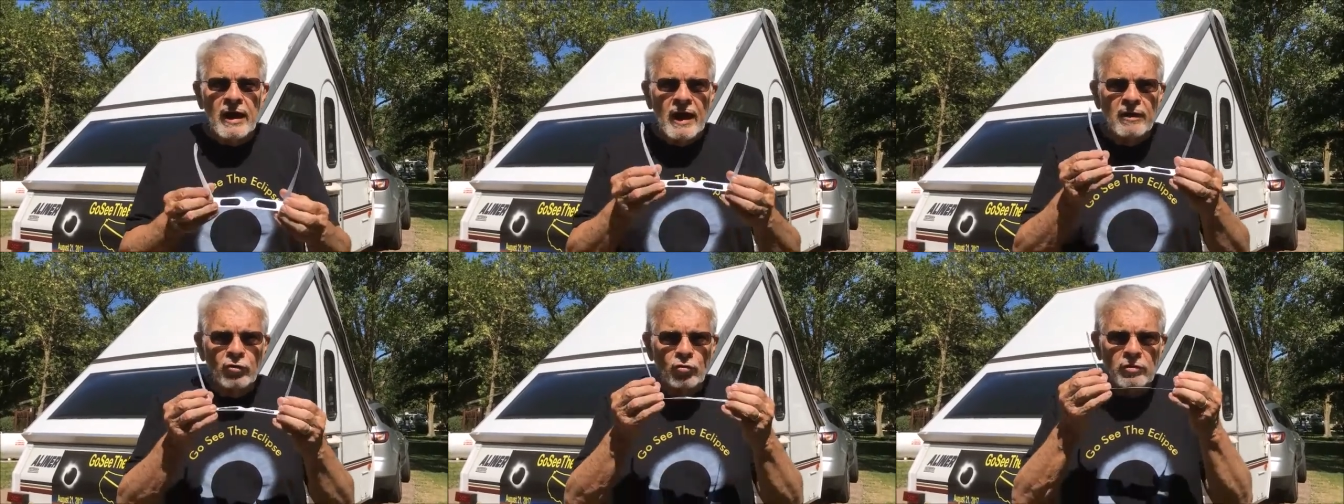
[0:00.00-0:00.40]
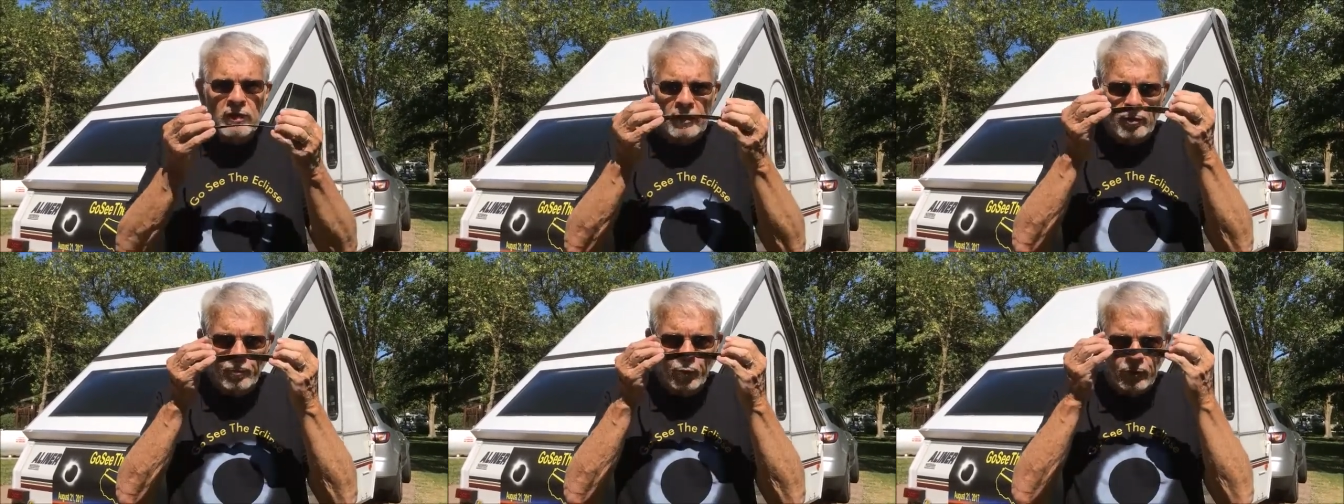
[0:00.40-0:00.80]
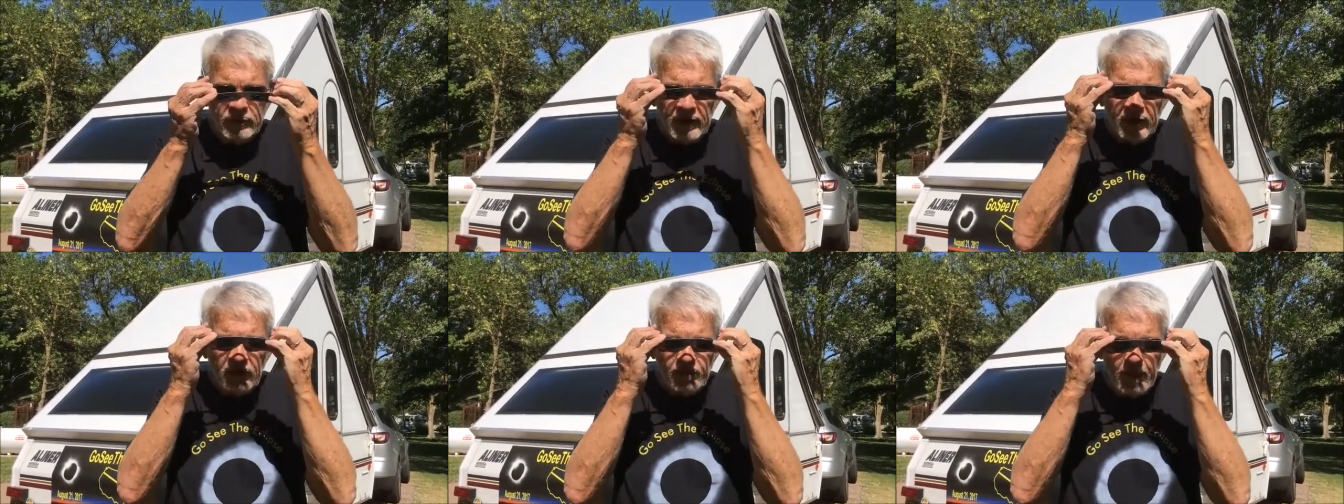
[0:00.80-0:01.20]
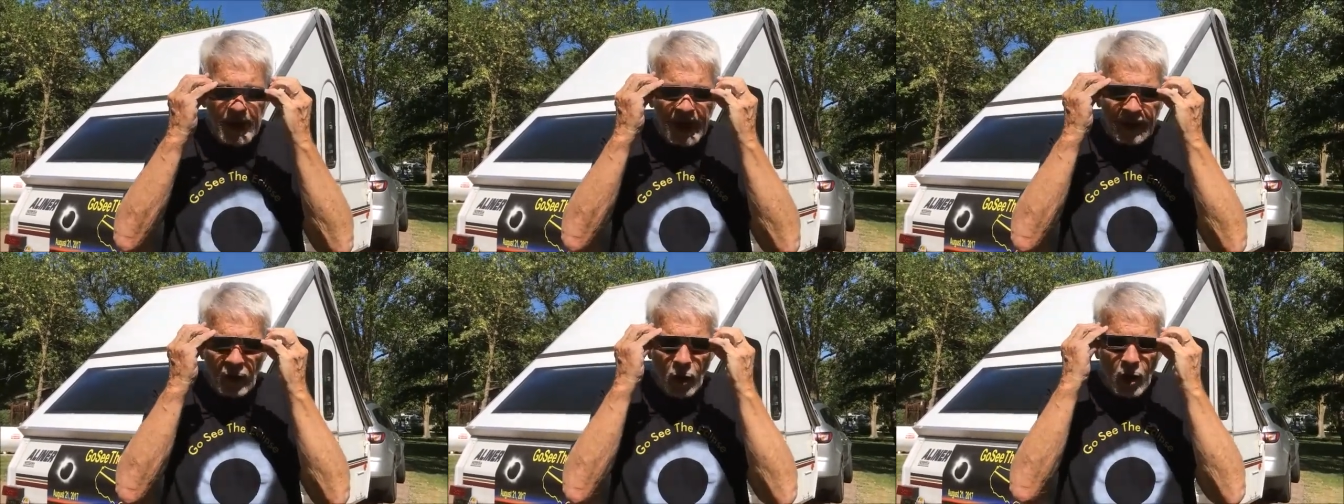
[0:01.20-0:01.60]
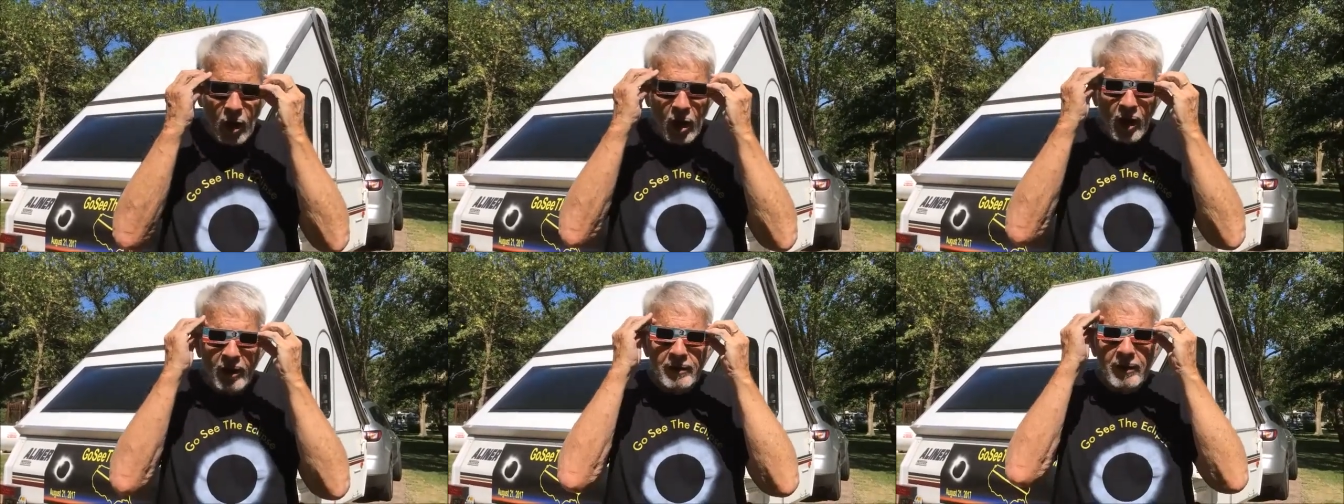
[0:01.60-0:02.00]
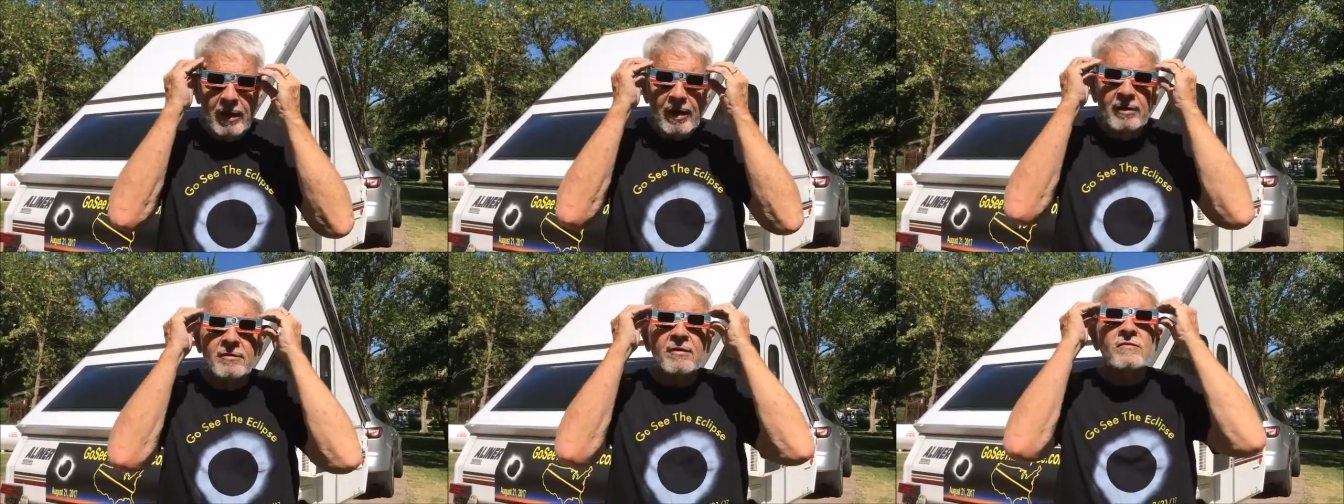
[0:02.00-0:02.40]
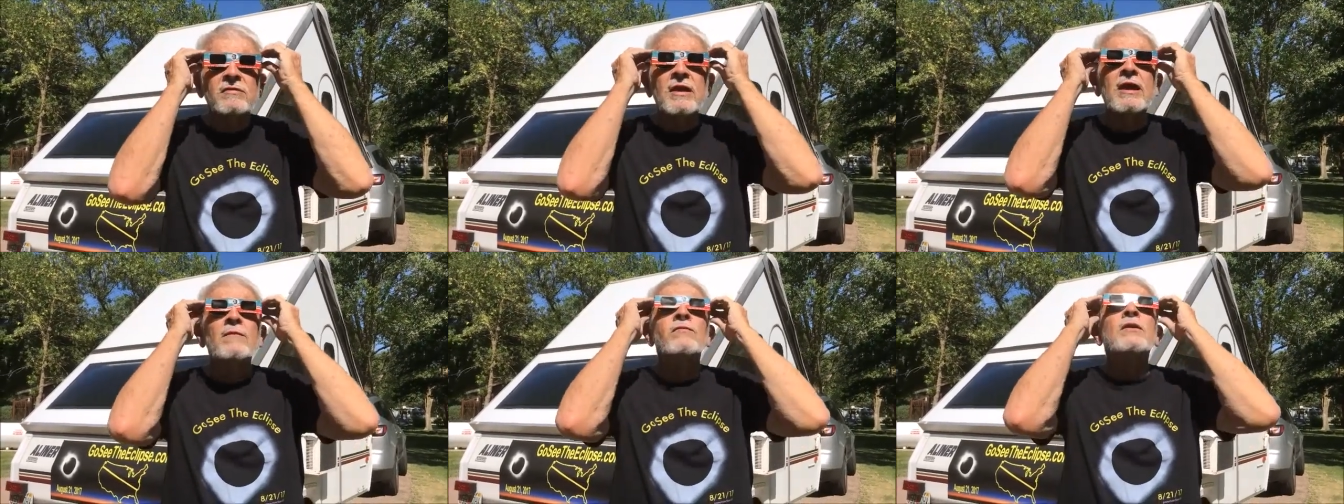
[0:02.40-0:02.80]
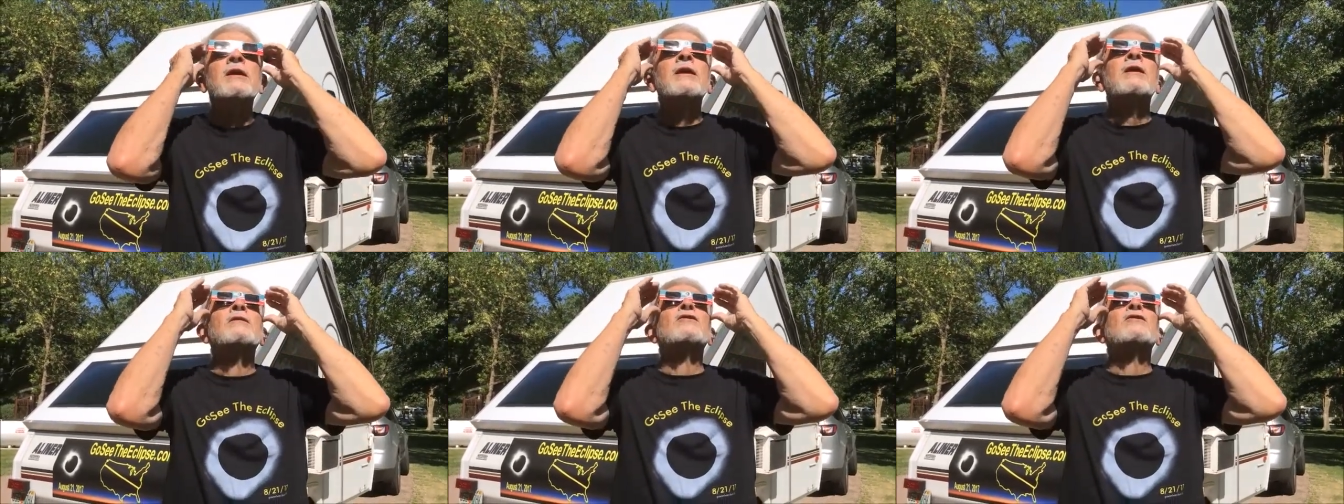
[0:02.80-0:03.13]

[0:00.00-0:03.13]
and you need to put these back on to safely